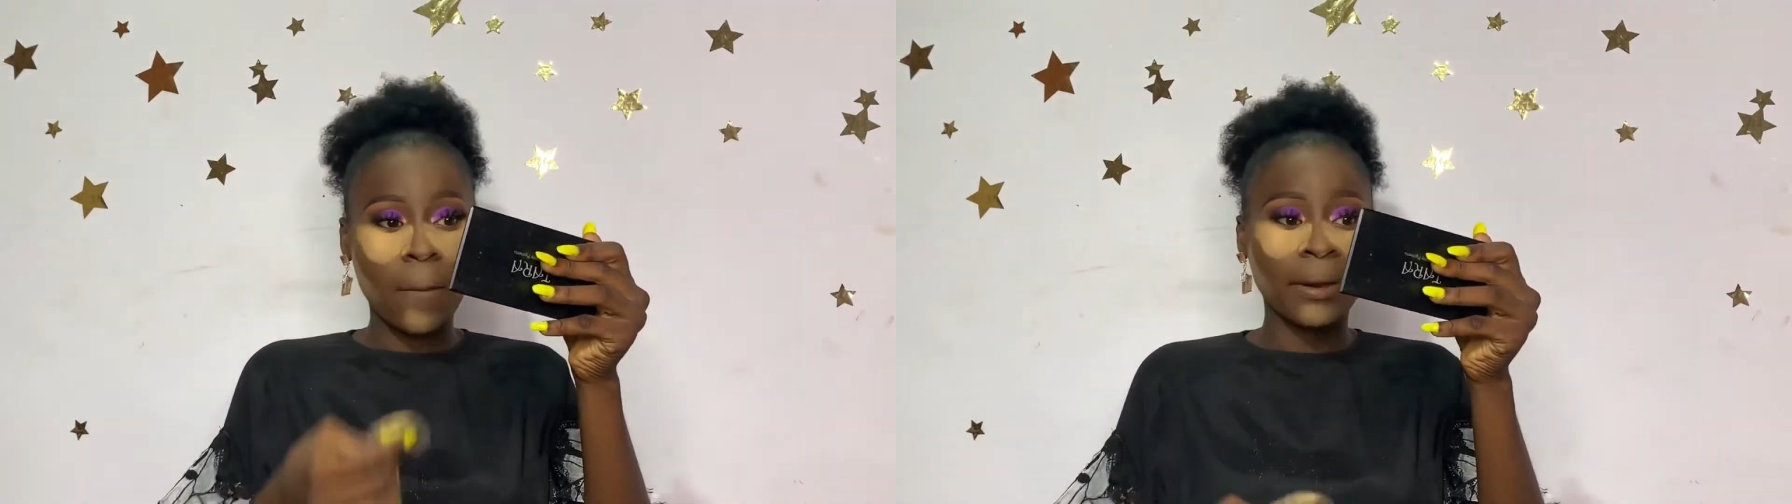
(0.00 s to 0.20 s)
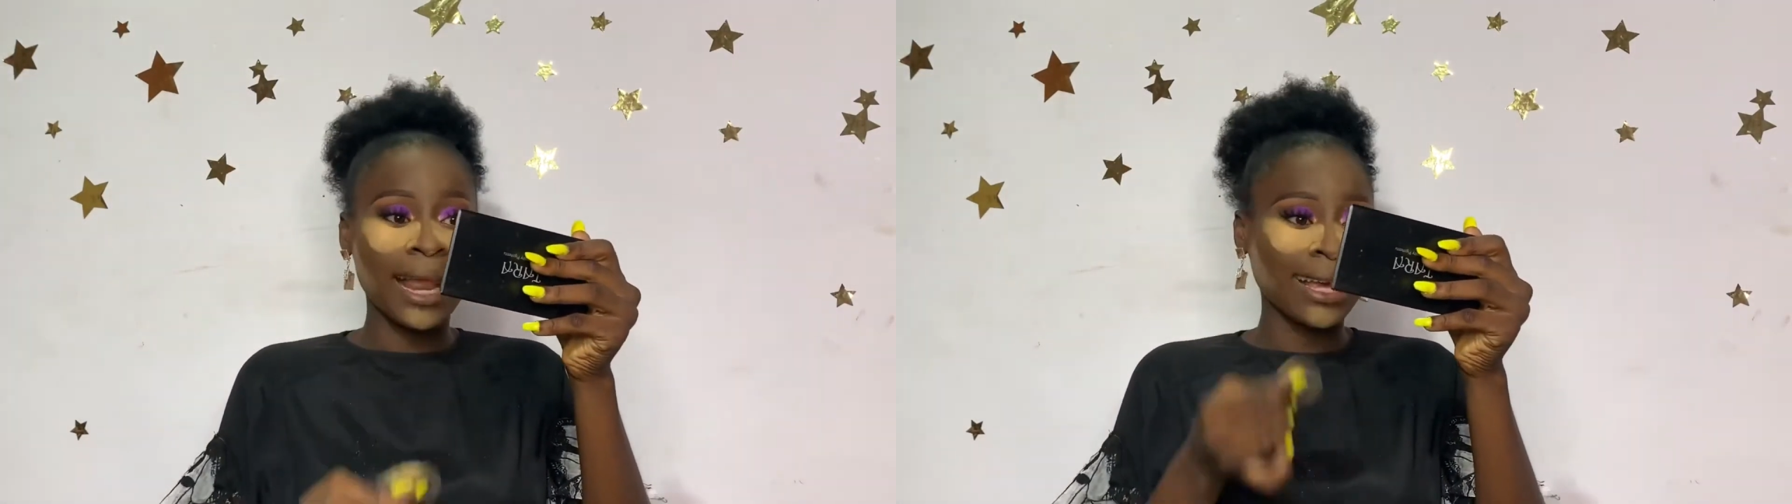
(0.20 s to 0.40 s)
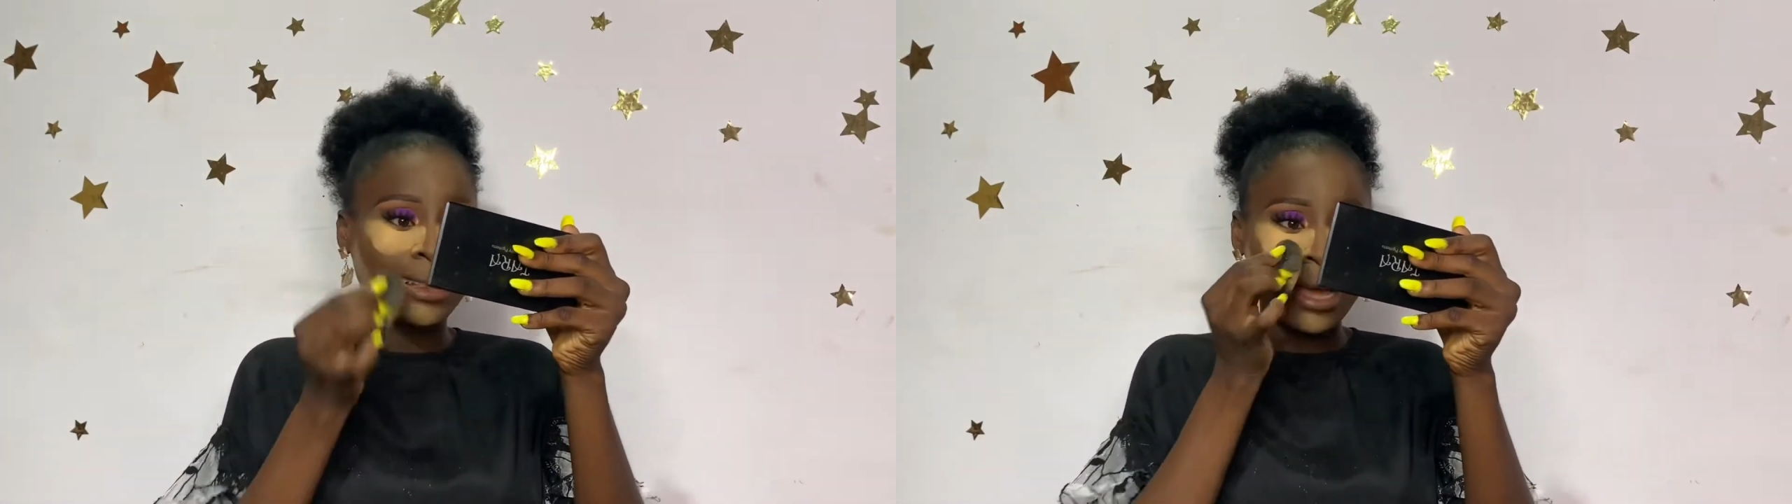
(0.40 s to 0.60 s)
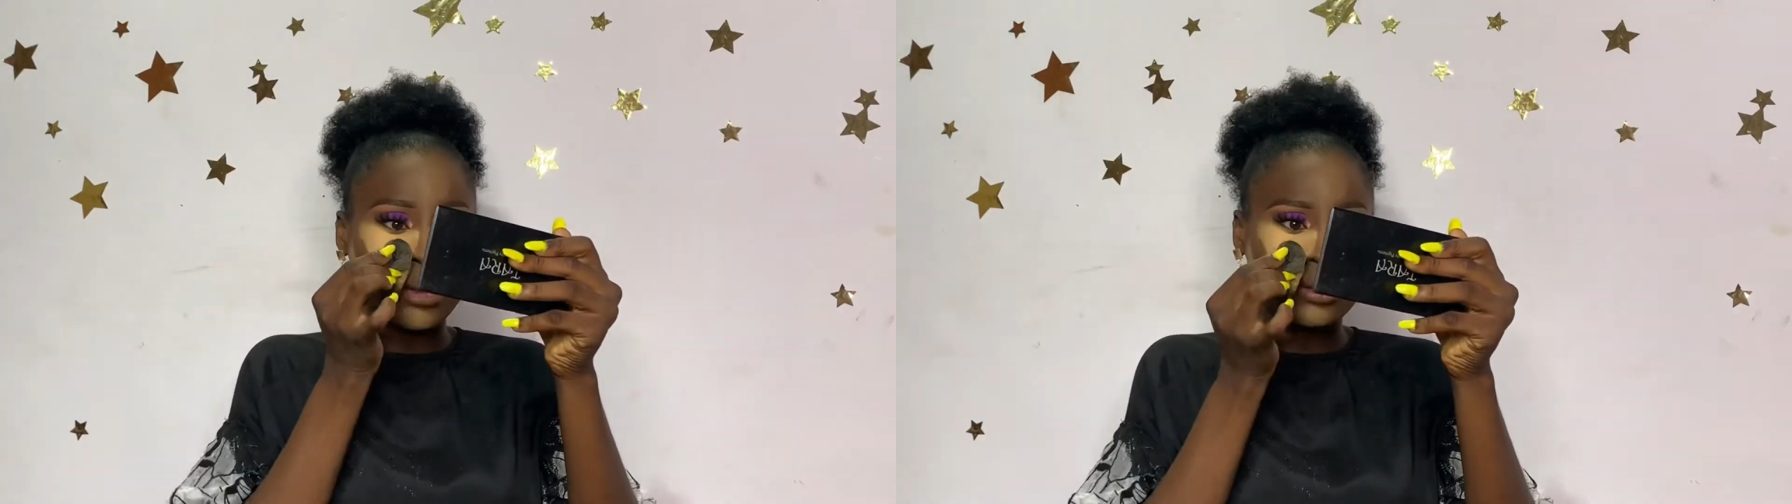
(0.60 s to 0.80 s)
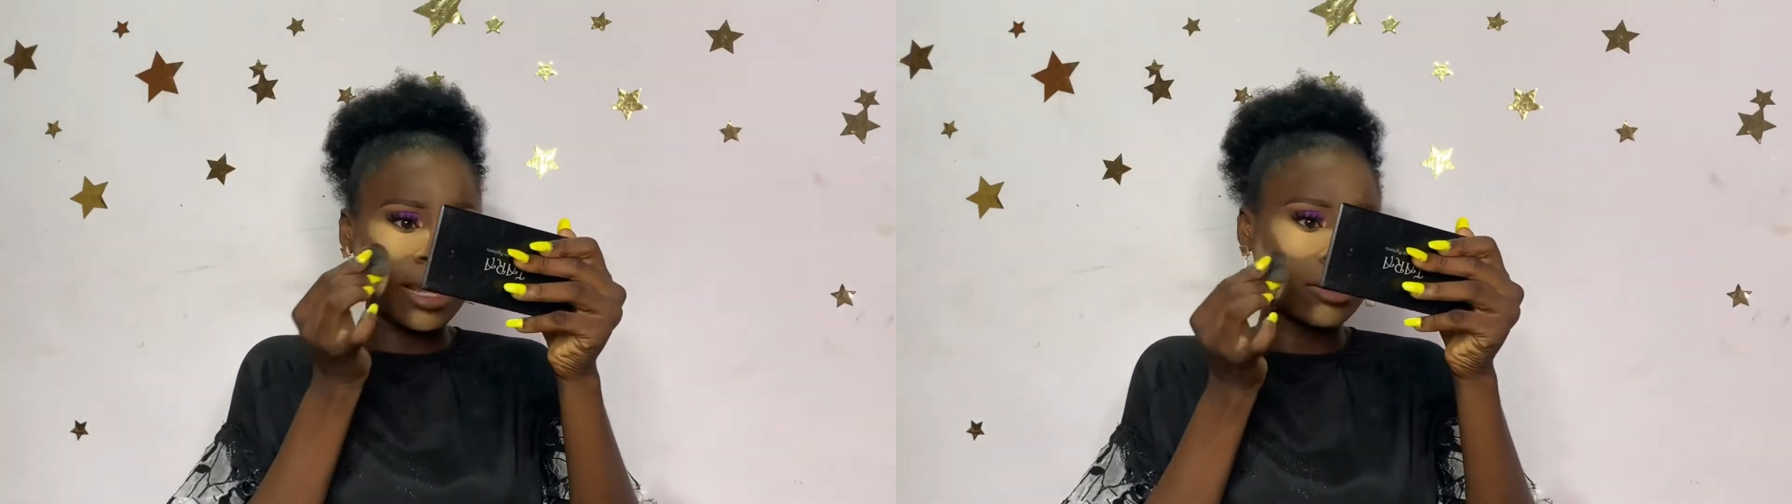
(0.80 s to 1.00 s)
like that
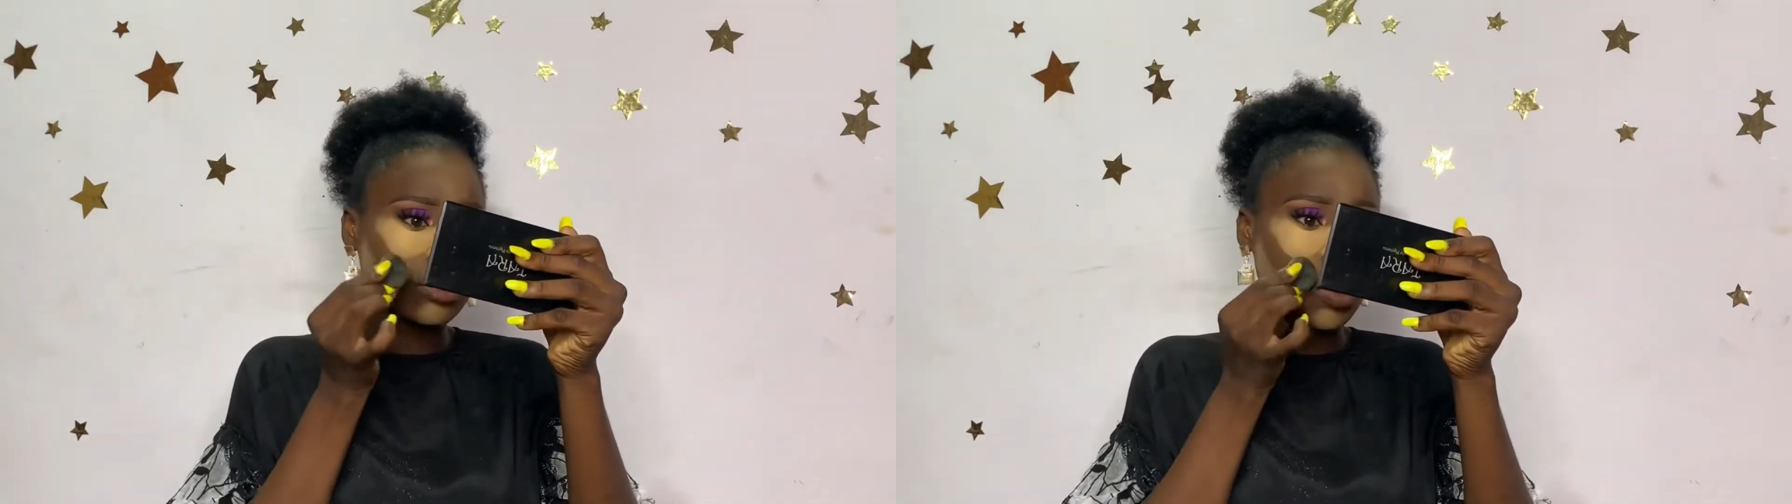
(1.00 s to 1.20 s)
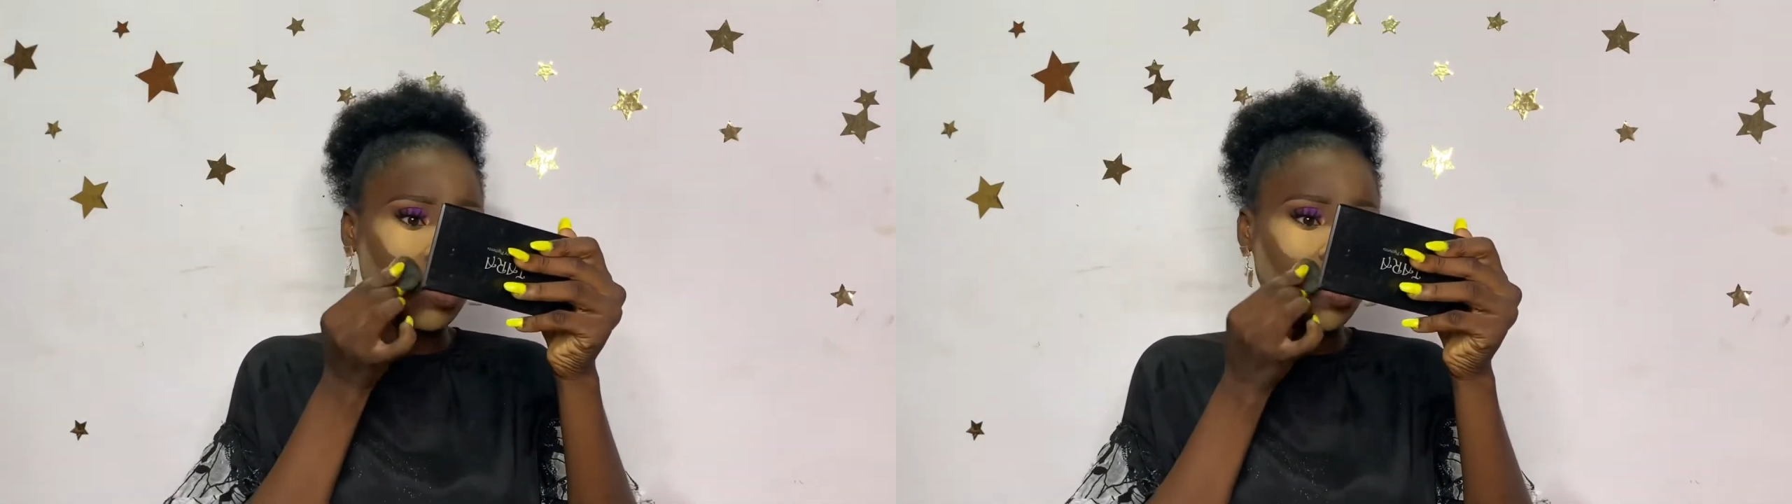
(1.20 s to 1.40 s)
and stuff.